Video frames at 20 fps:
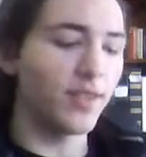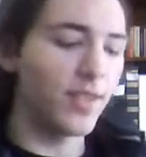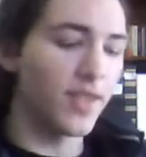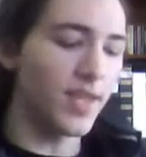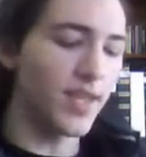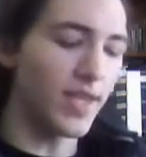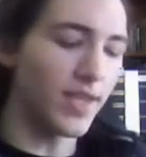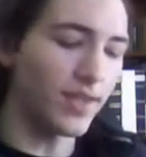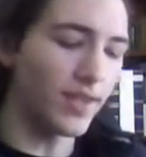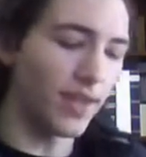
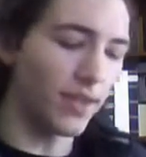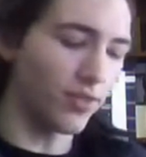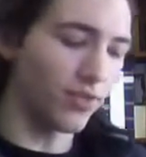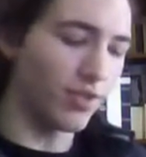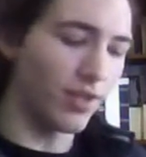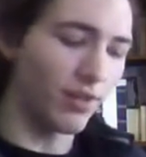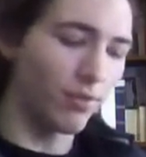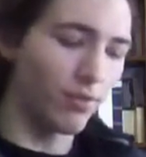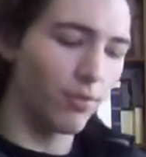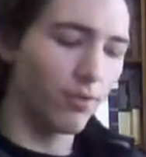he tells
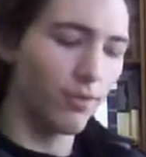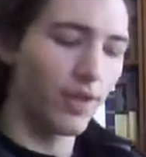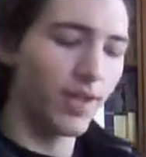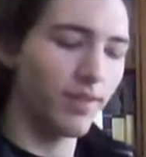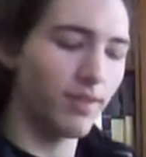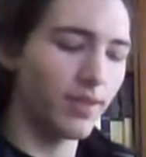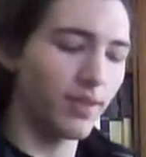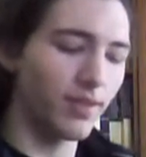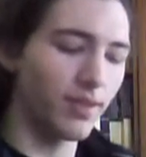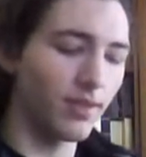General
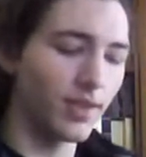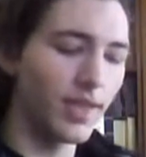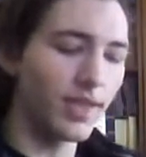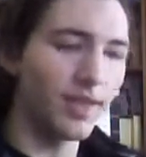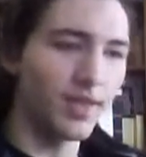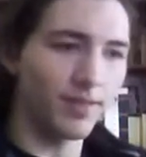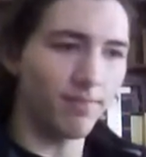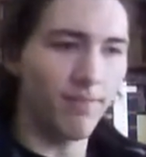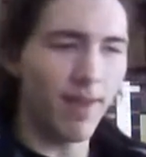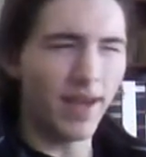Grievous to lead
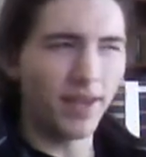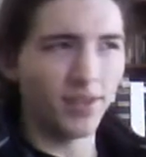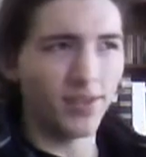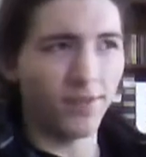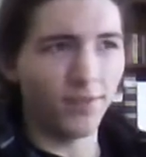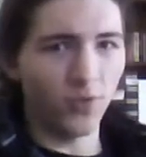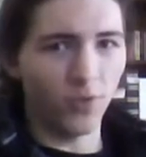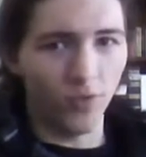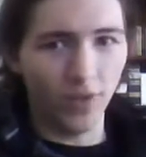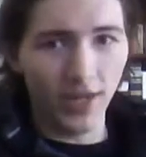this
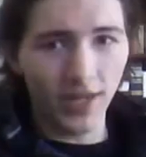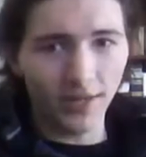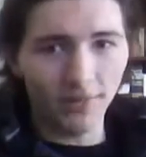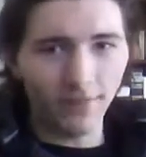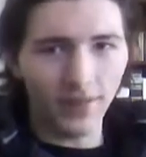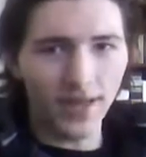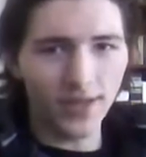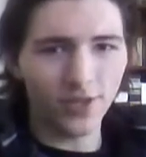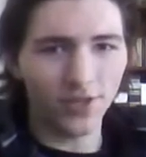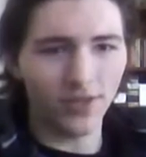massive droid
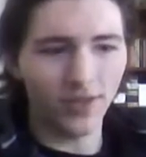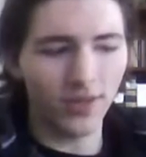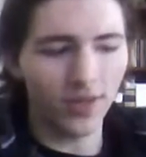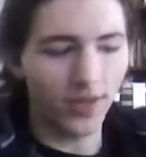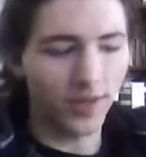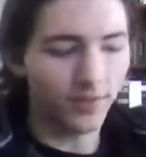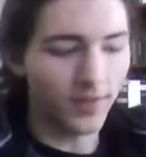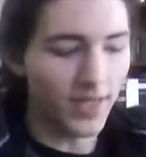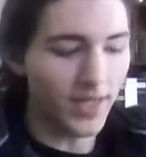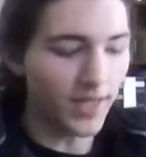invasion
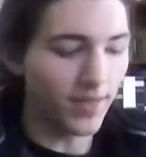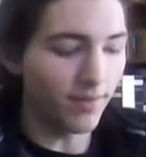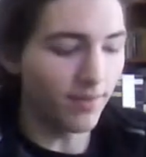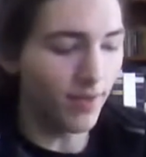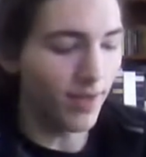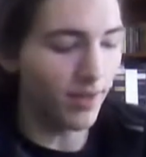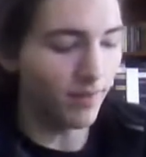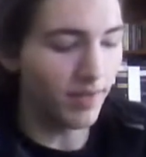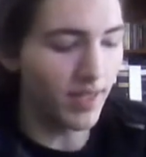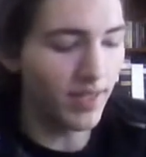of the
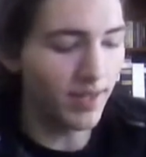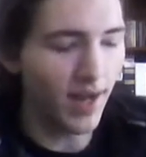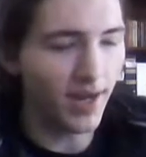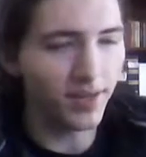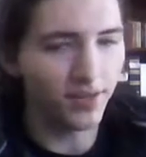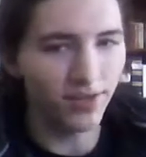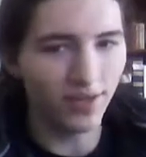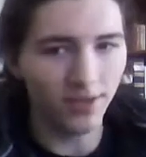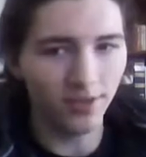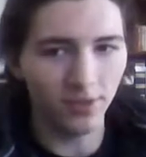
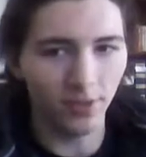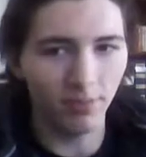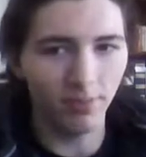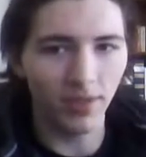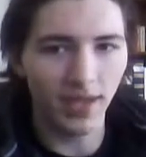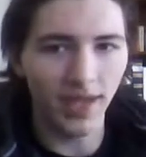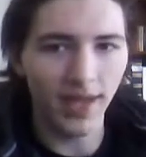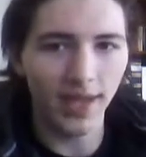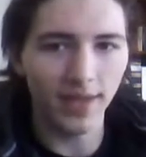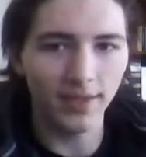Night Sister
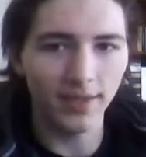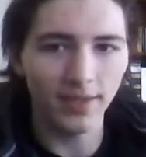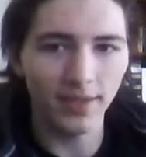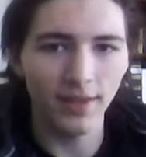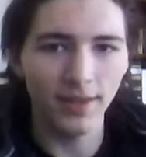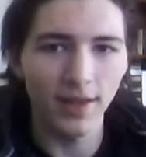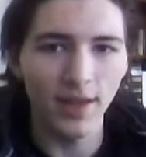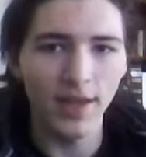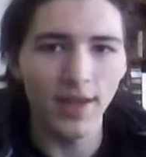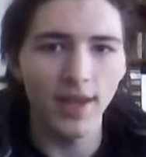planet,
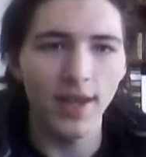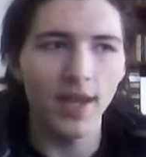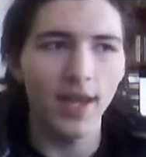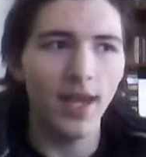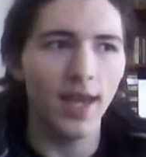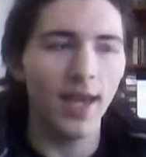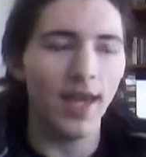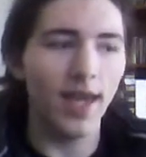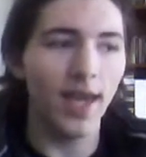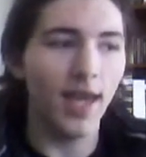
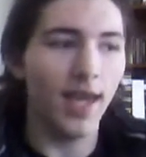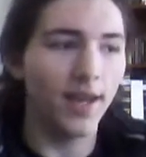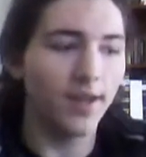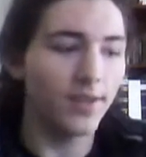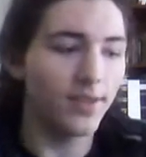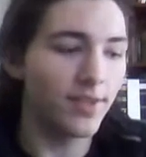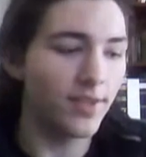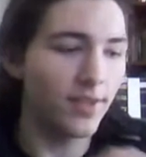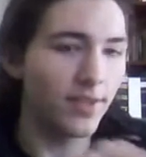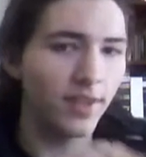
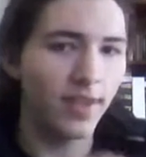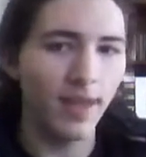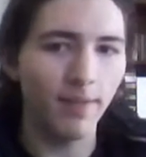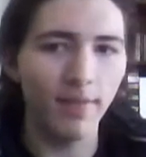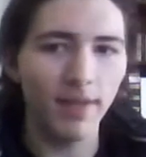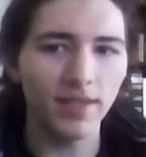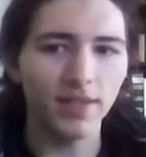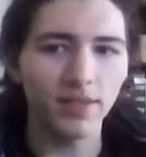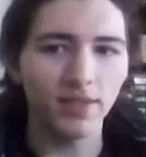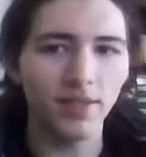and they
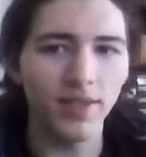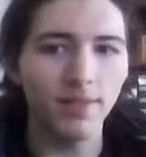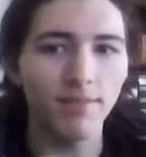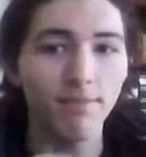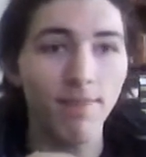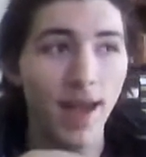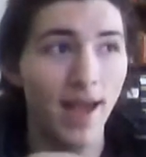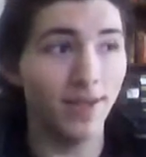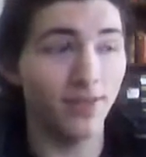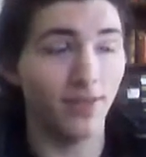basically
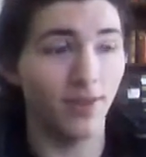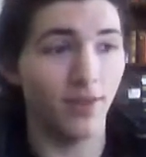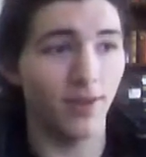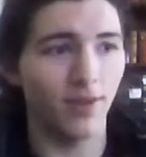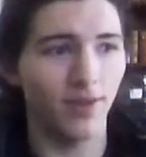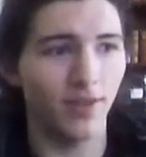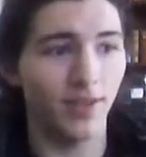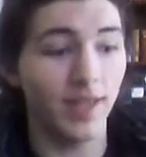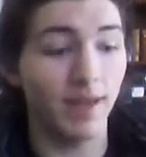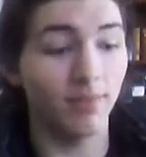
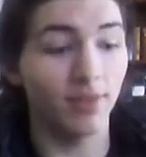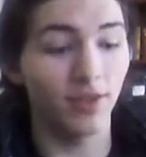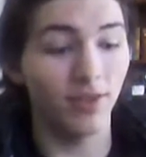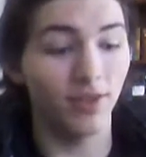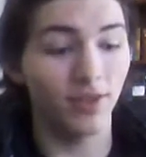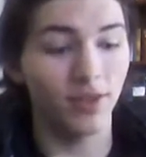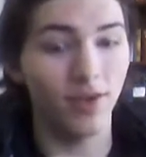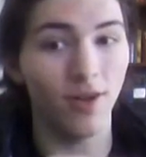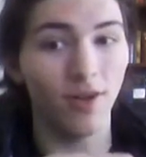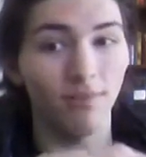massacre. The
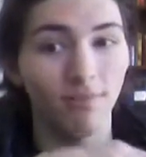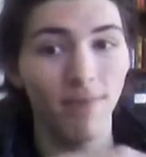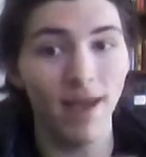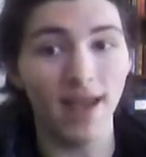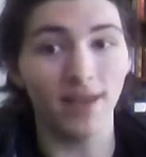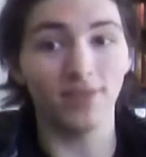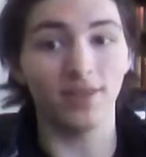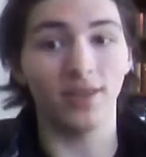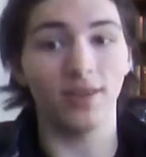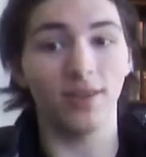episode is called
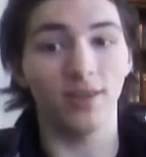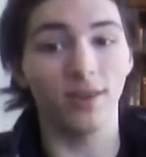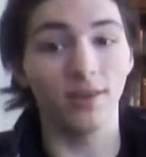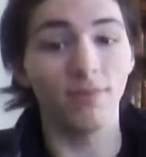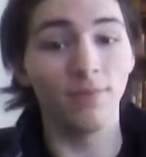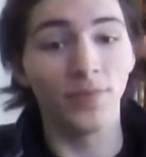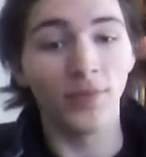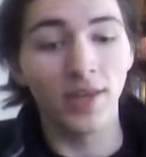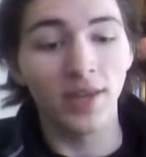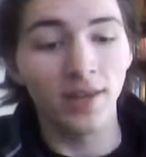
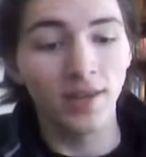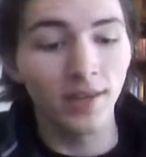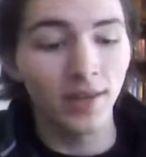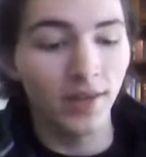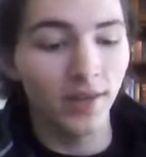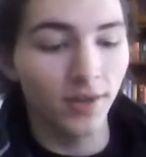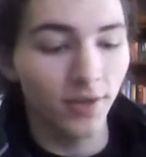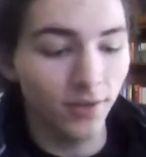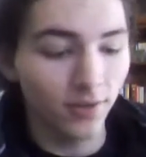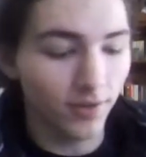Massacre.
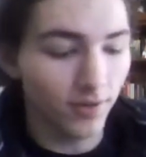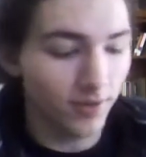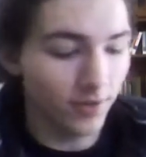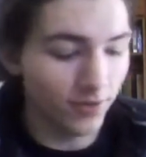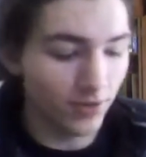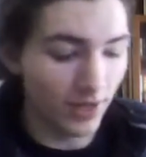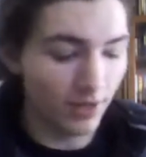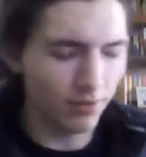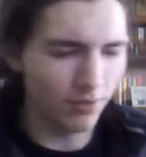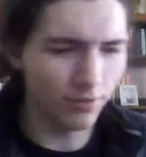
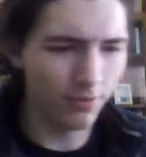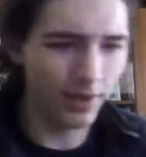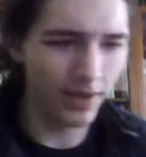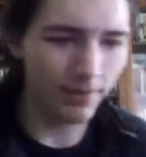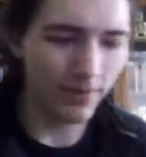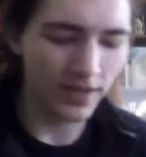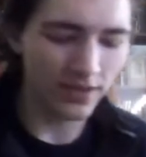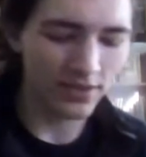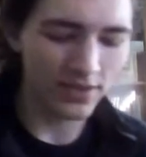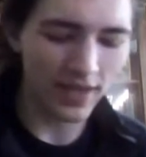General
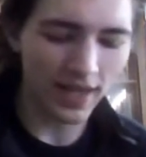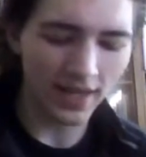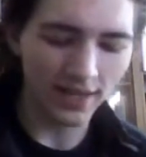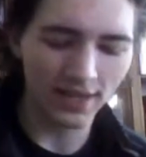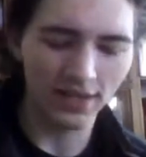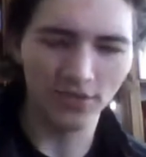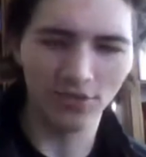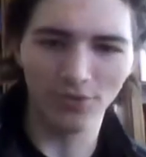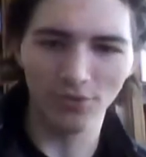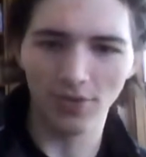Grievous and
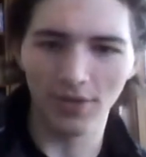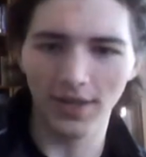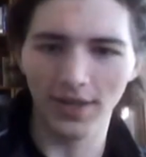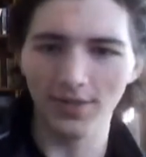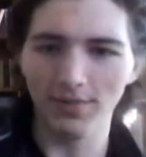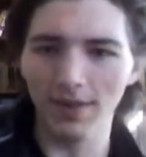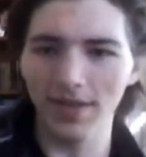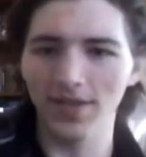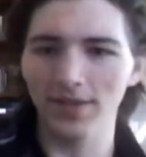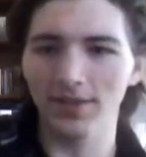his
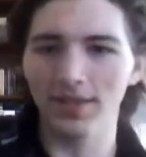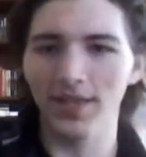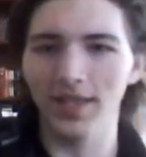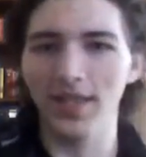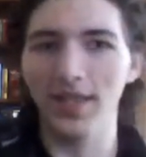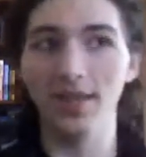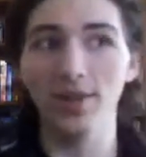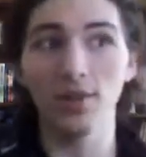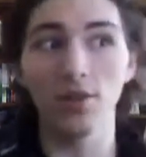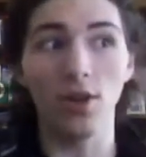droids basically
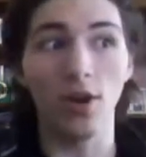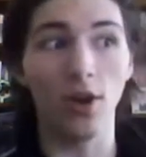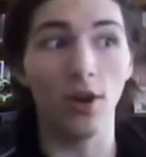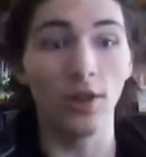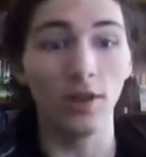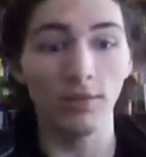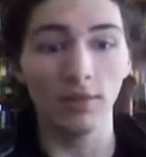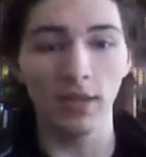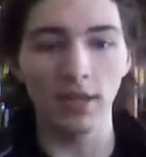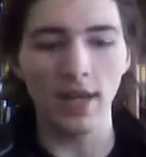kill
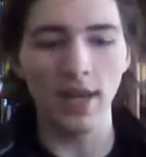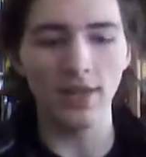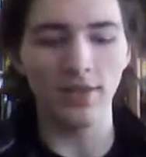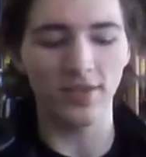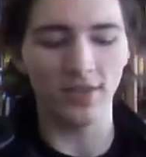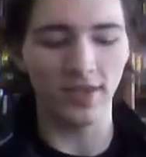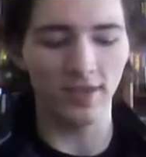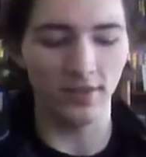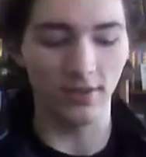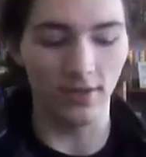all of the Night
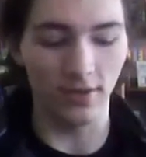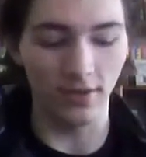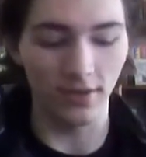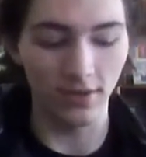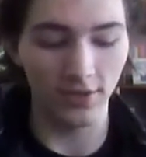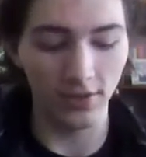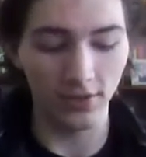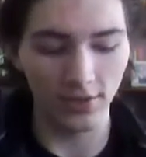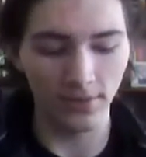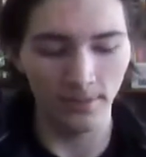
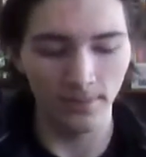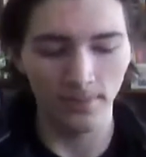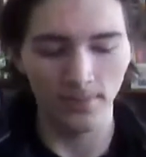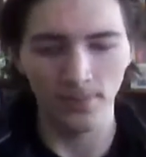Sisters.